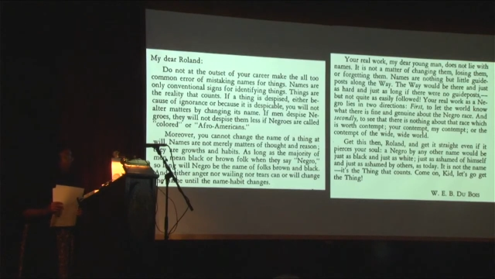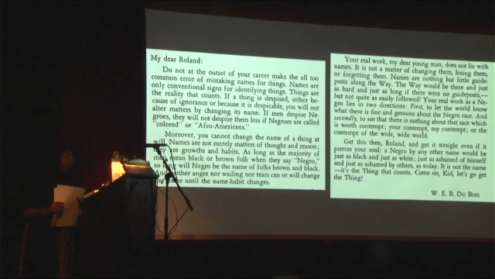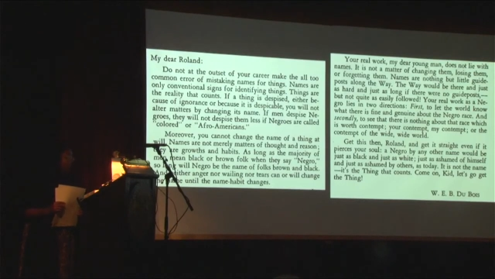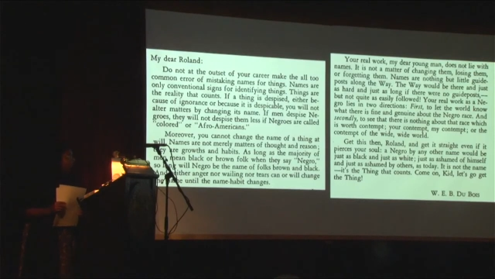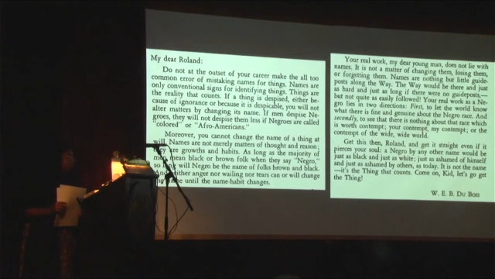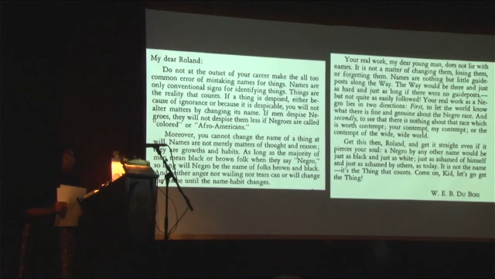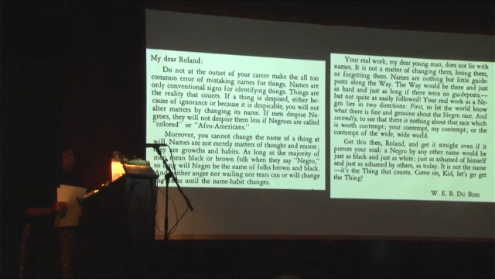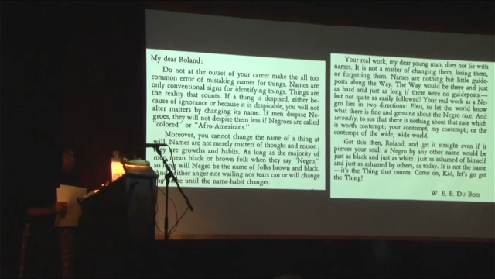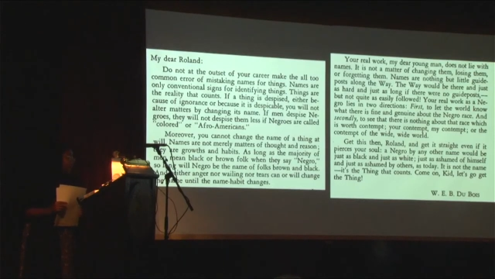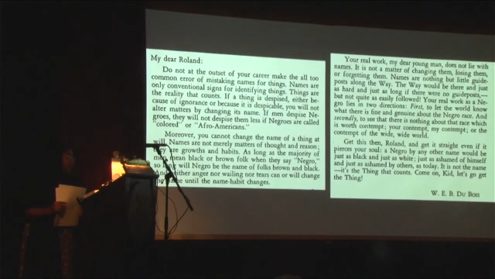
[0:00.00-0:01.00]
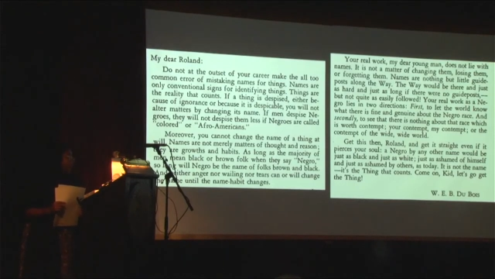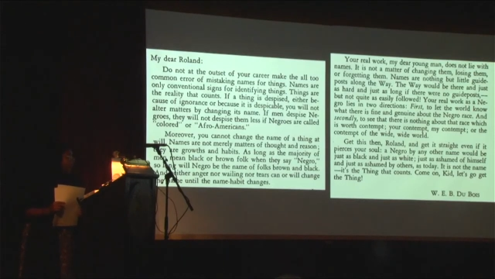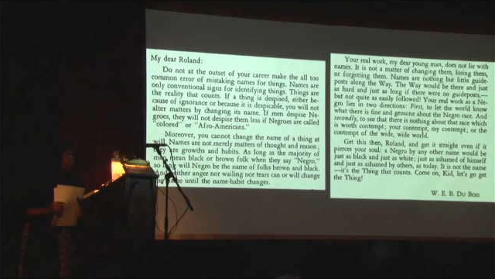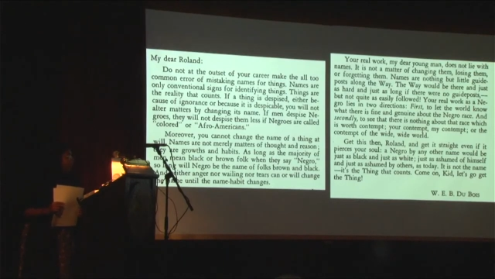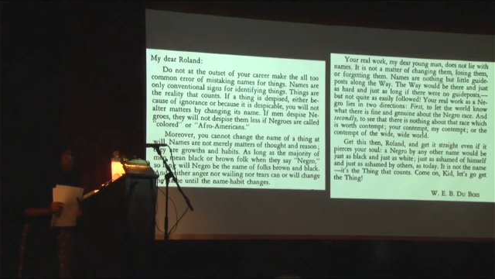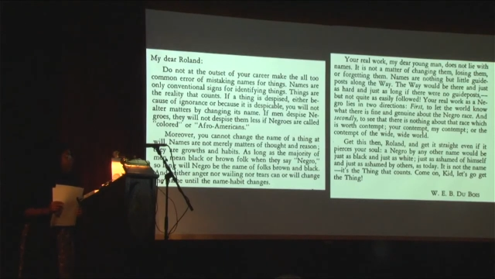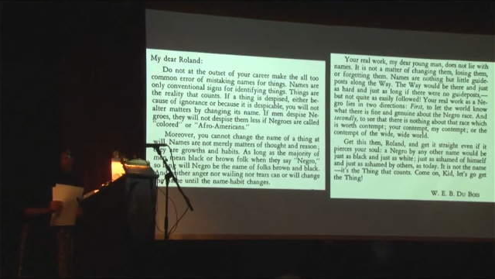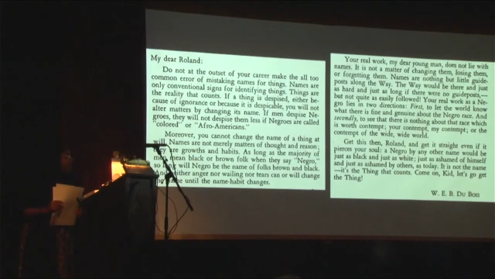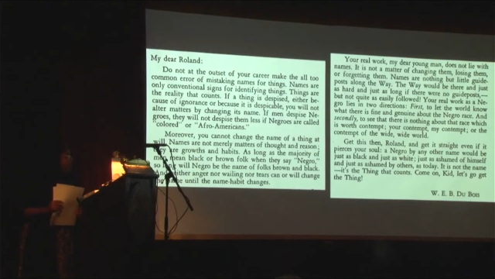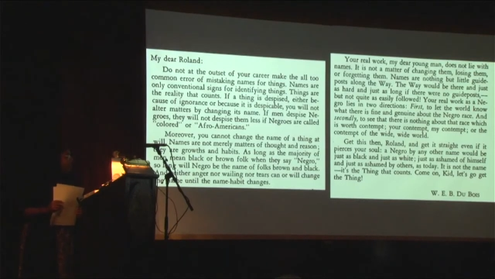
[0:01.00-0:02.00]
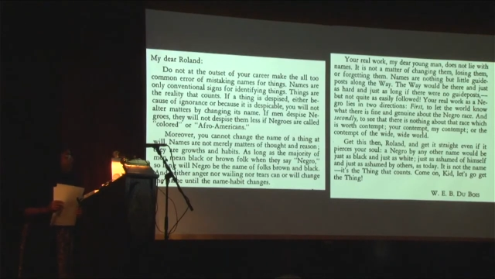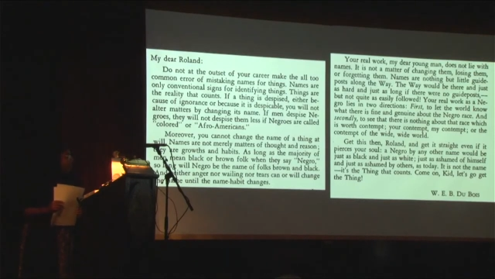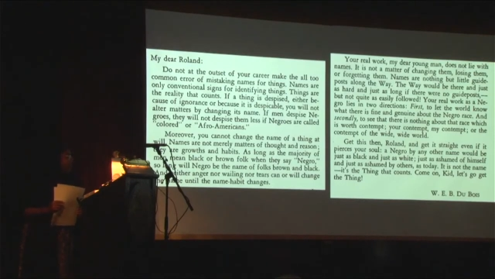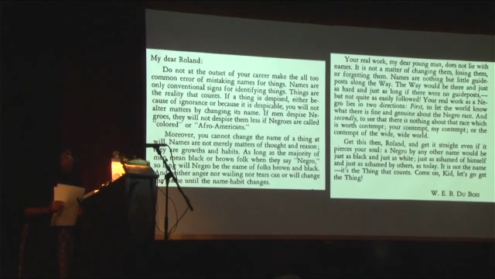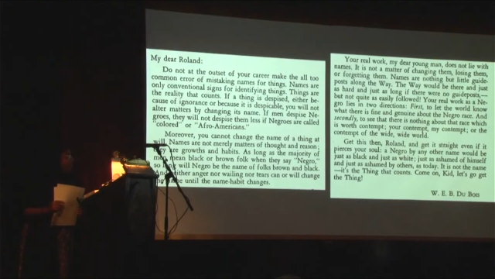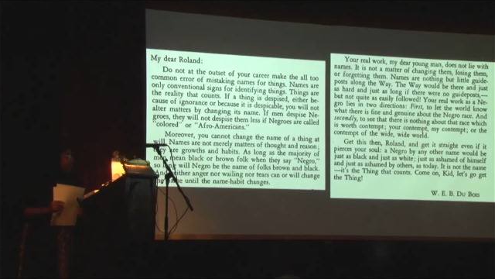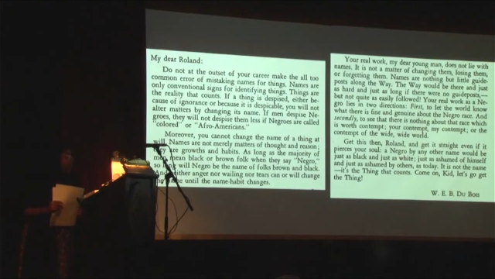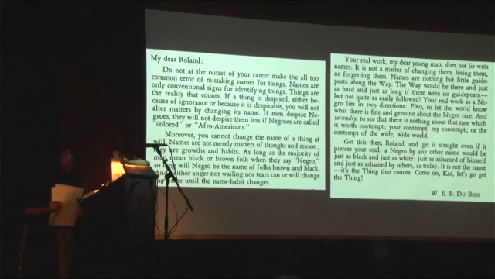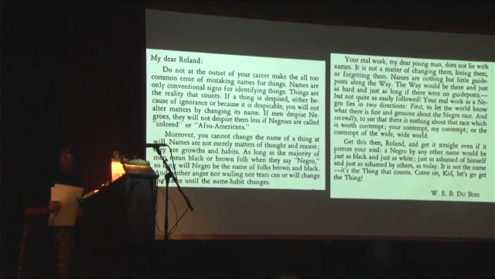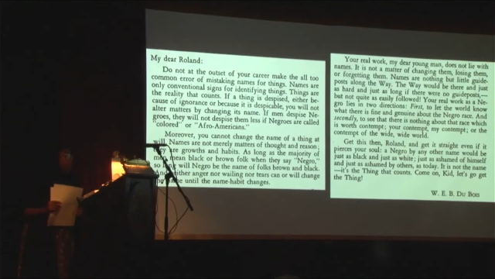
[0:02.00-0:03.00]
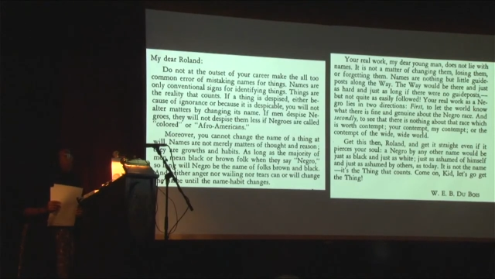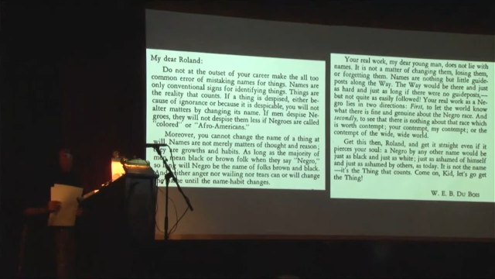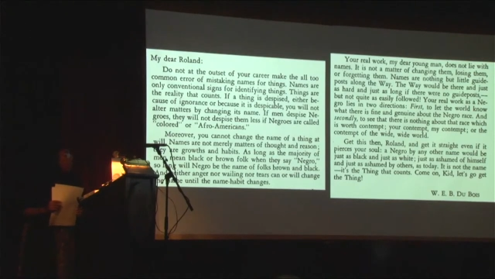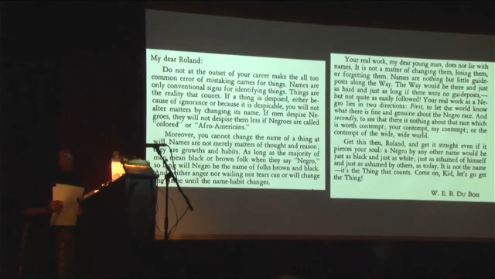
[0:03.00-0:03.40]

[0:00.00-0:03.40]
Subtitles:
No face is visible, so there are no lips to read.